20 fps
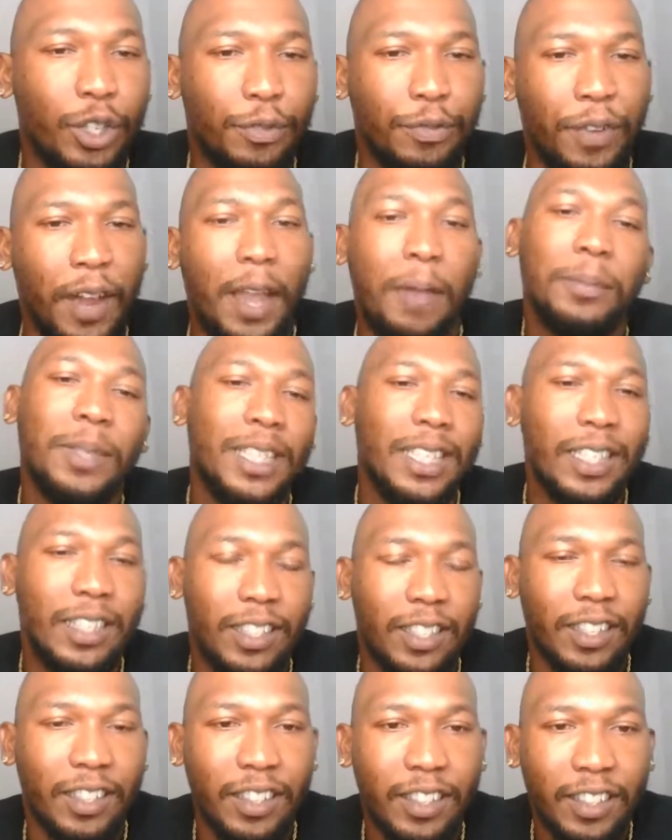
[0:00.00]
your family
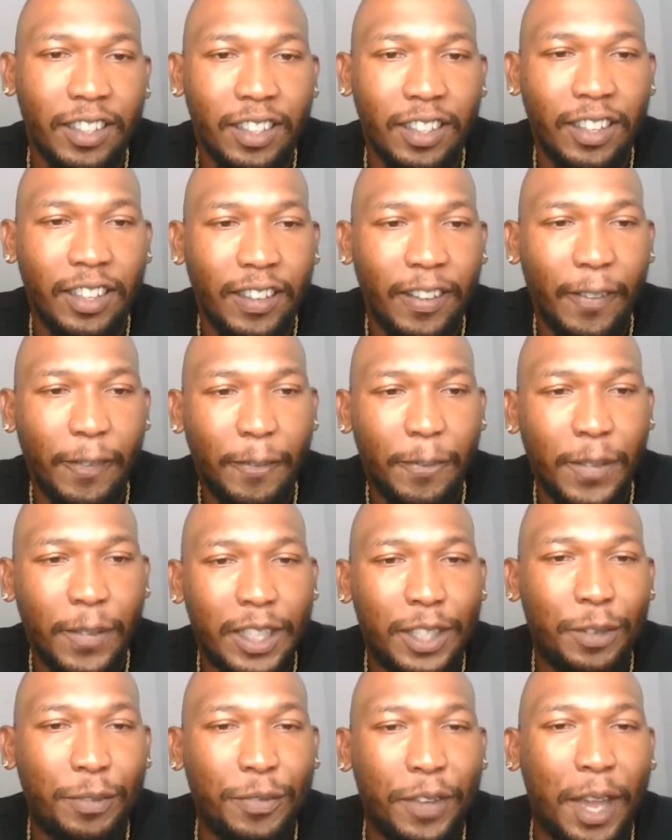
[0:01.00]
is in it.
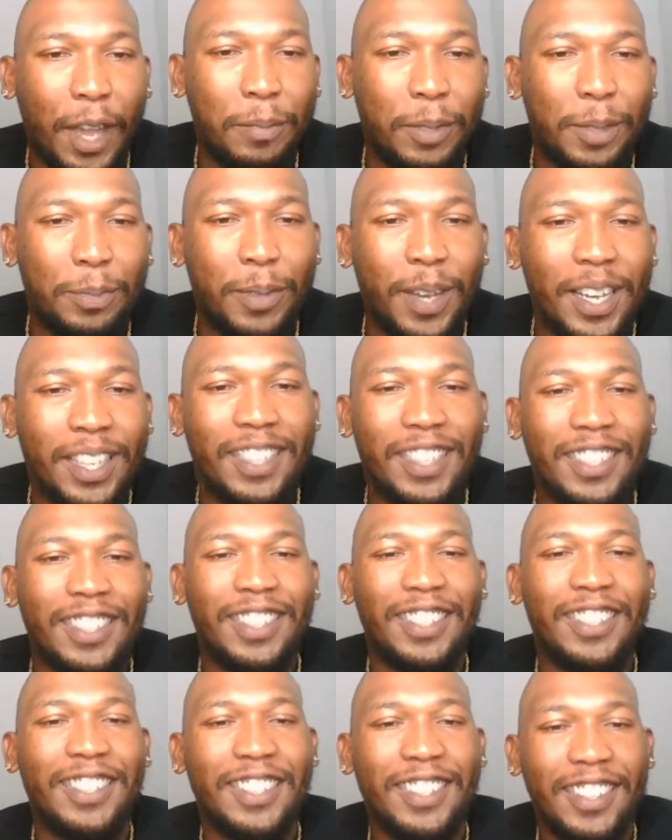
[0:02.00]
It's a family
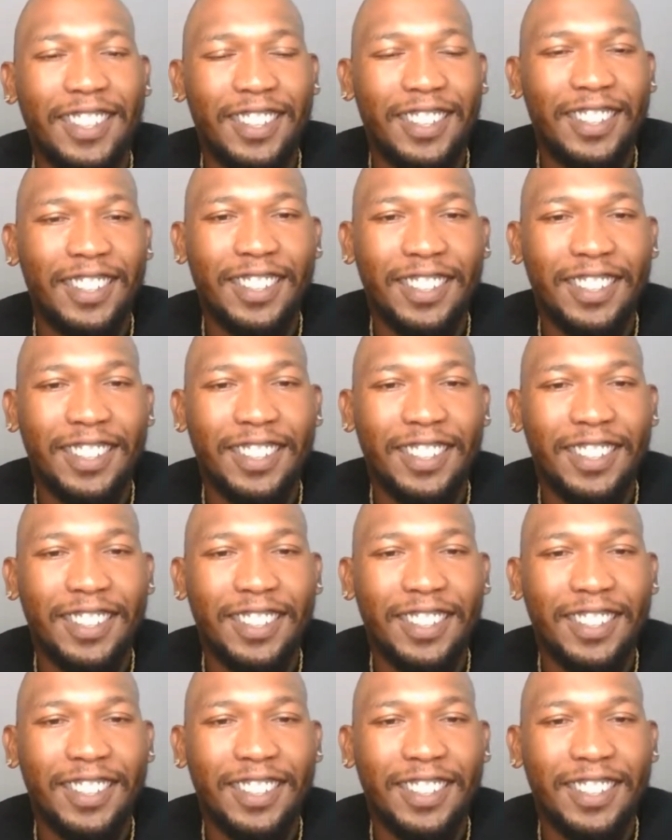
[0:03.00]
business.